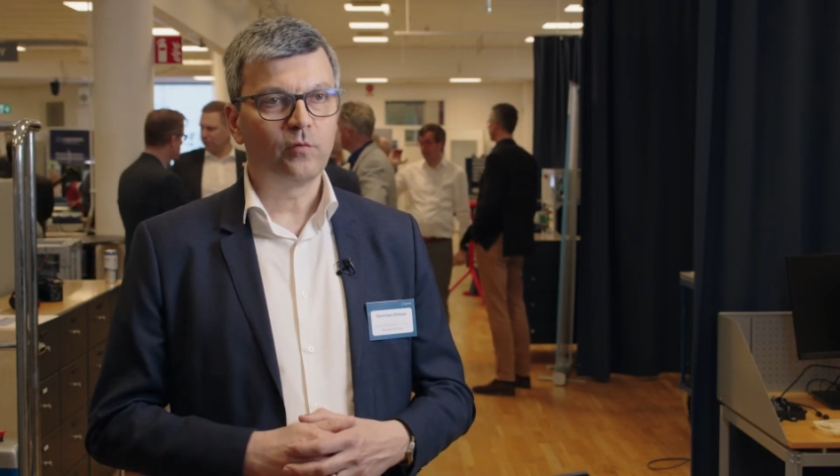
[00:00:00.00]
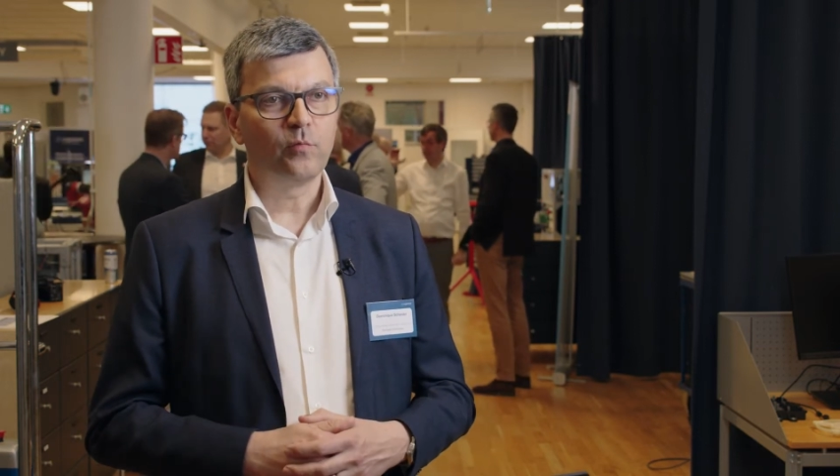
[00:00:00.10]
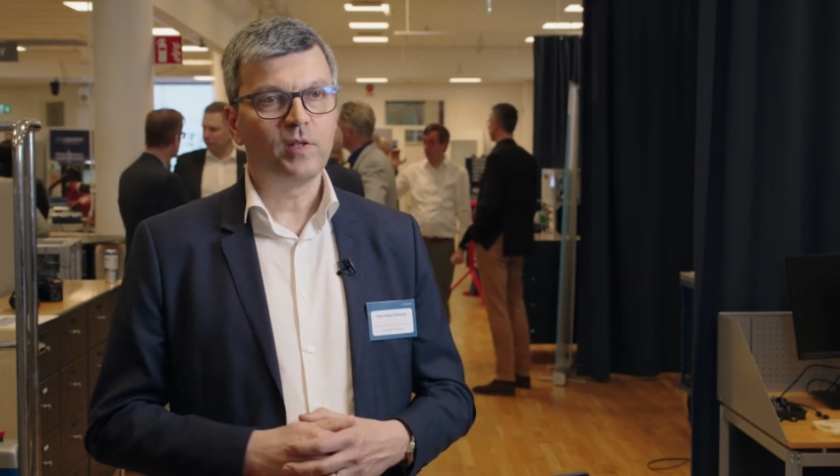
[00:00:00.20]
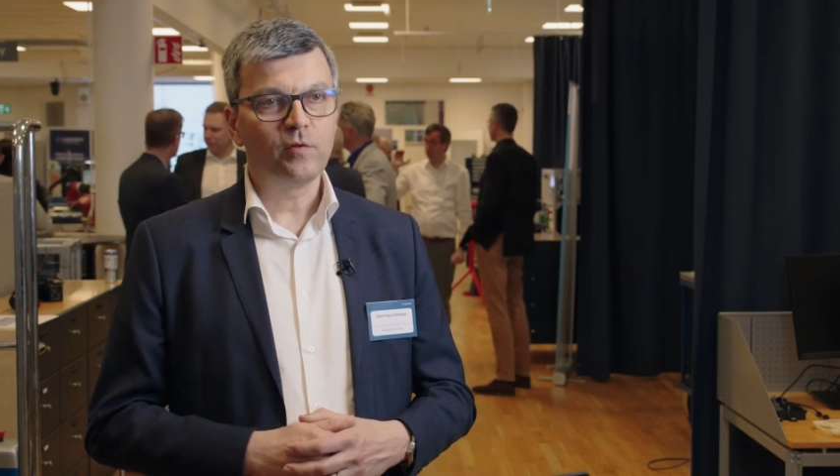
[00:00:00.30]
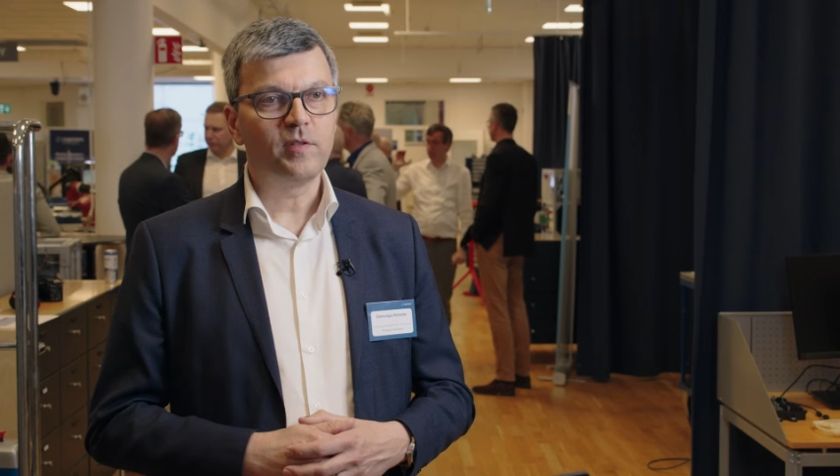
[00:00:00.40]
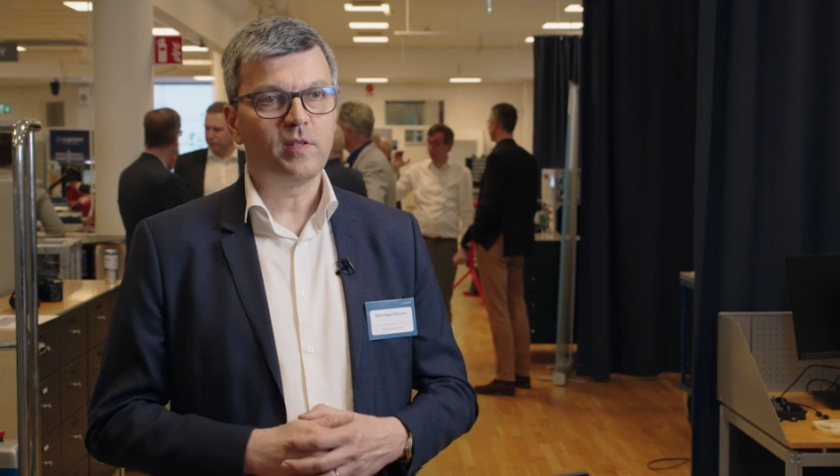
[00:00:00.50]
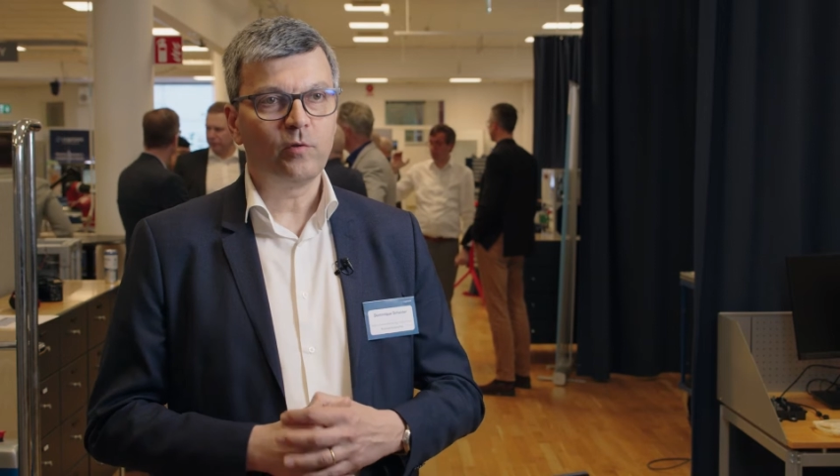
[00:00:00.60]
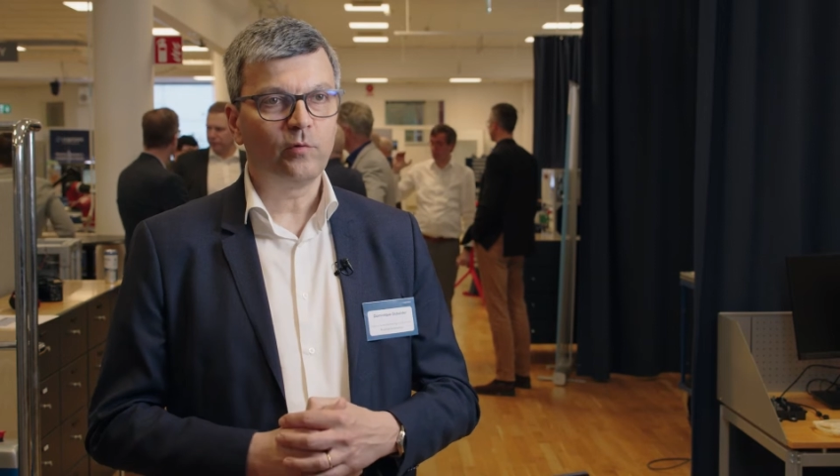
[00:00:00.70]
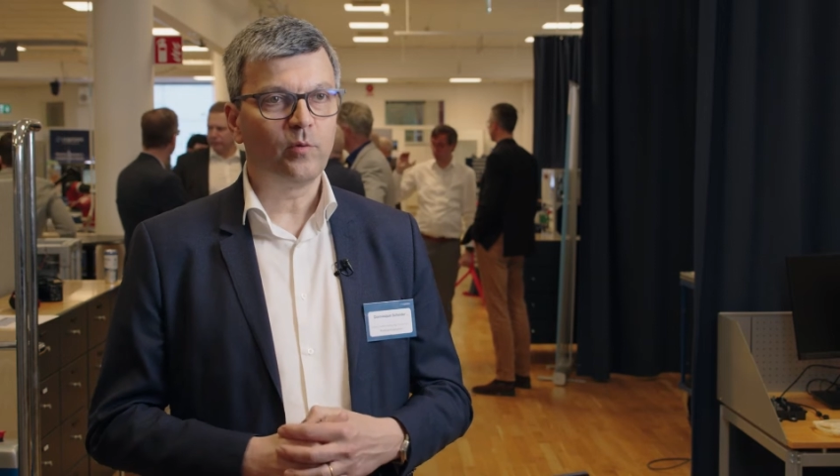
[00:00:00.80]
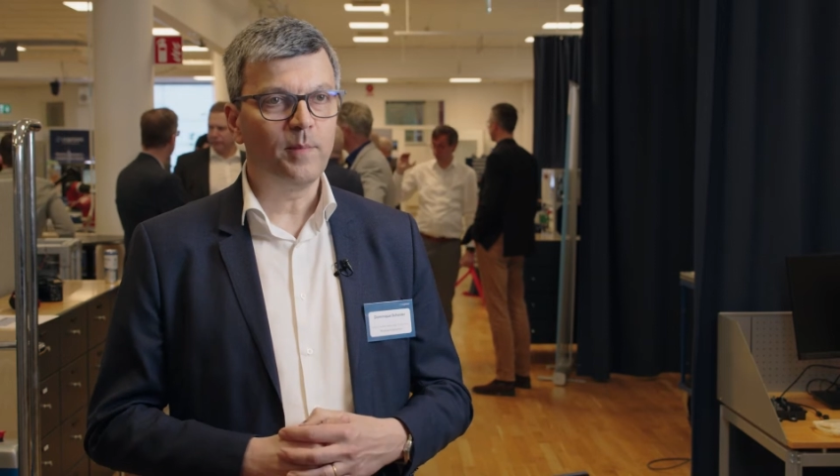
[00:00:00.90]
to reduce the
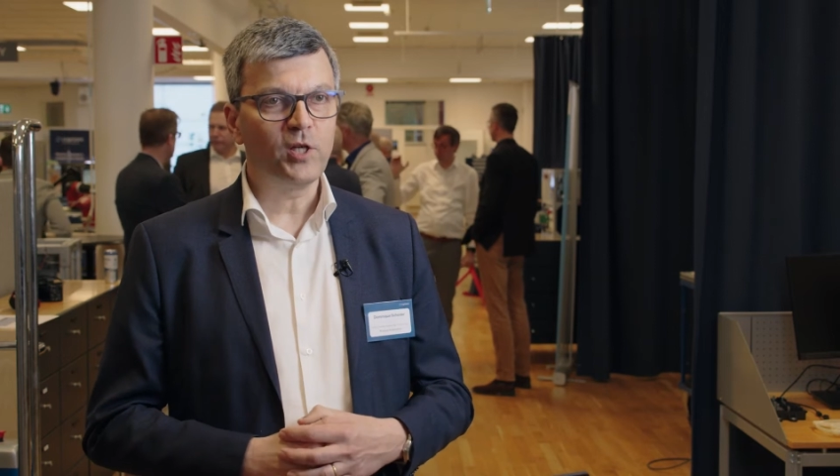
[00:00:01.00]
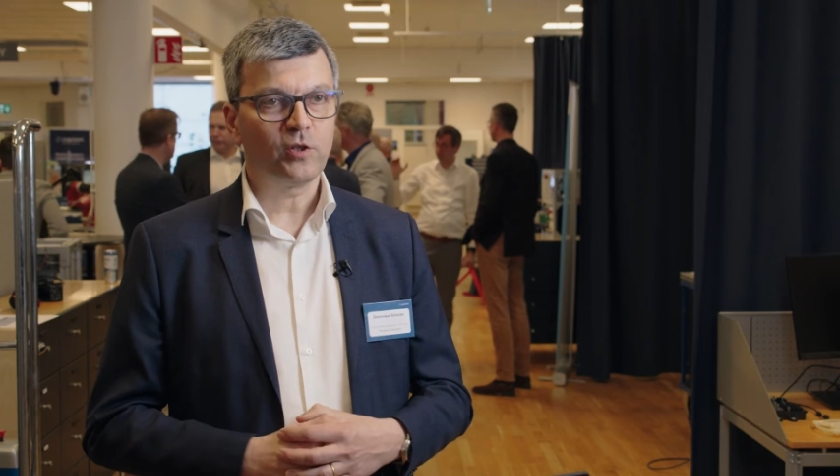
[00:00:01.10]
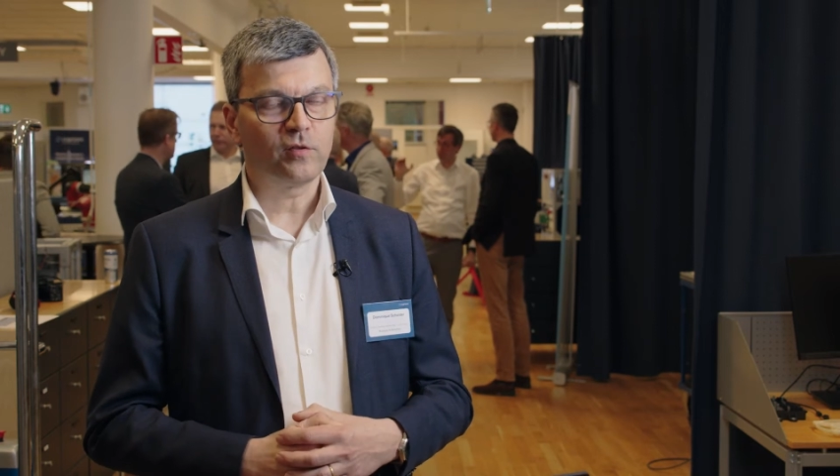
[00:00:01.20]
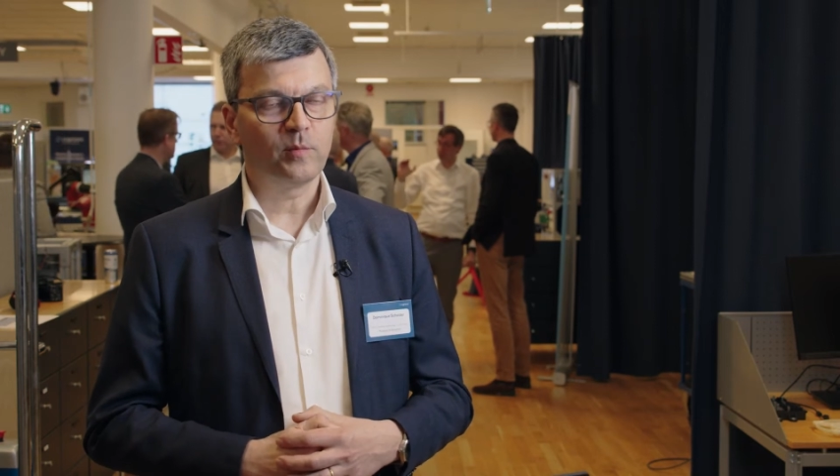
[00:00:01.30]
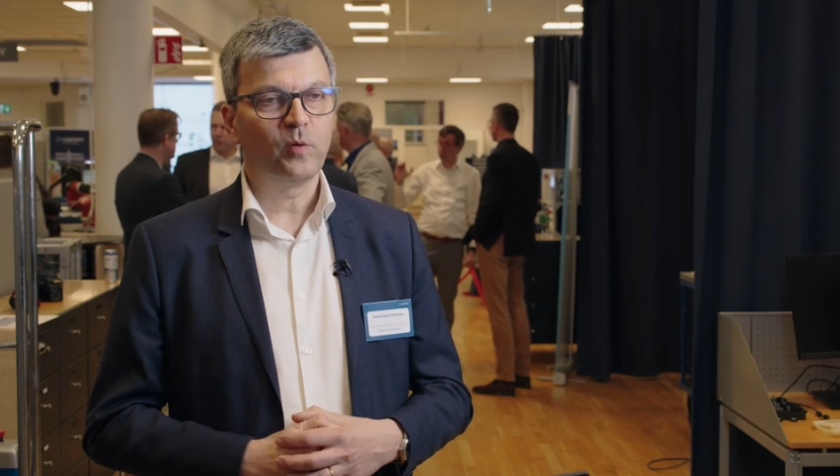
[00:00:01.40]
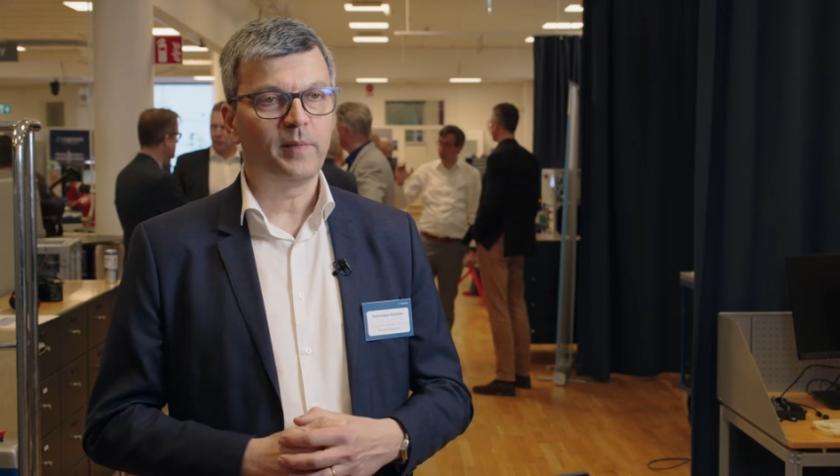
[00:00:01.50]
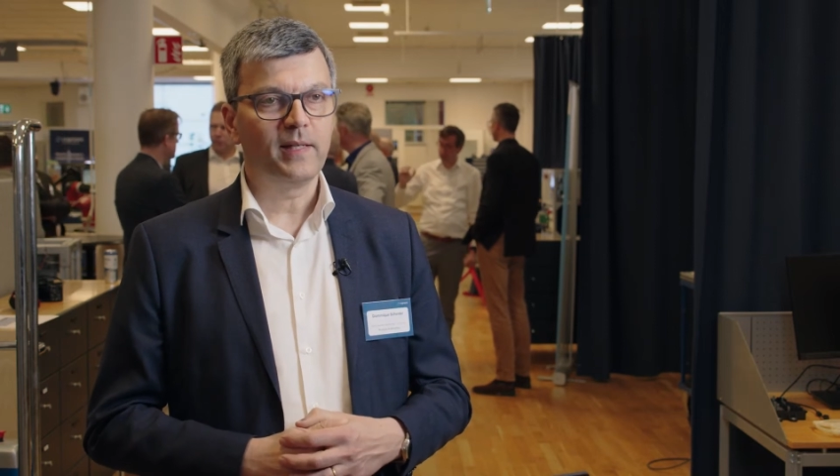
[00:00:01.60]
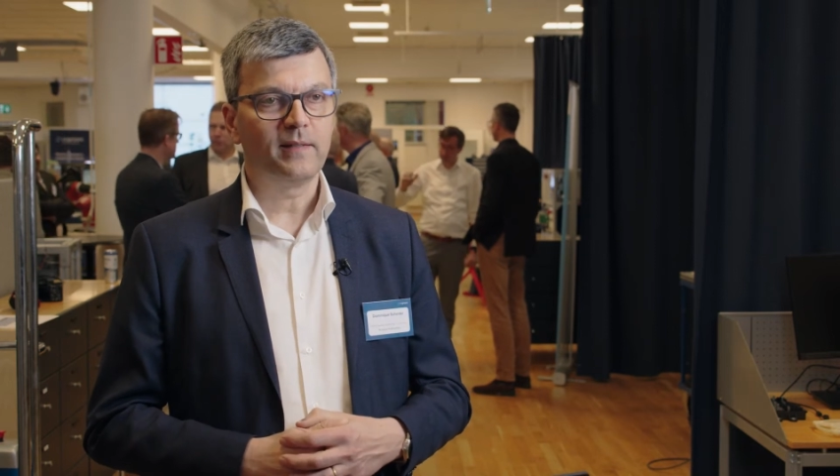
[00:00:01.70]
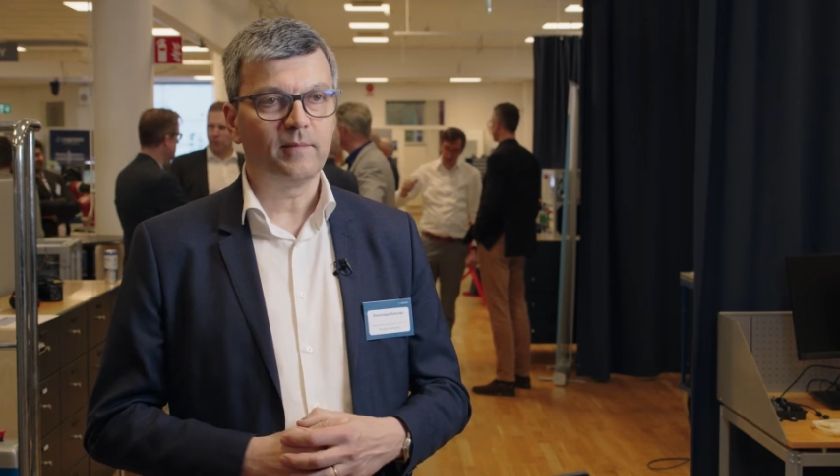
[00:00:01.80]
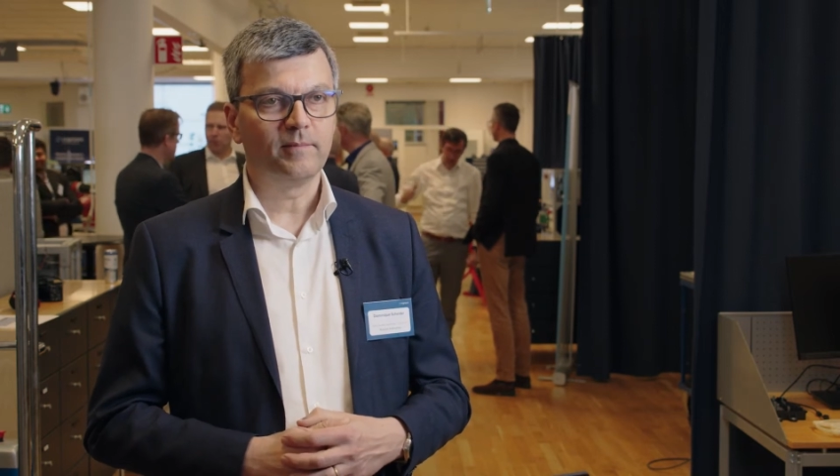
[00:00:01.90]
CO2 emissions on mobility.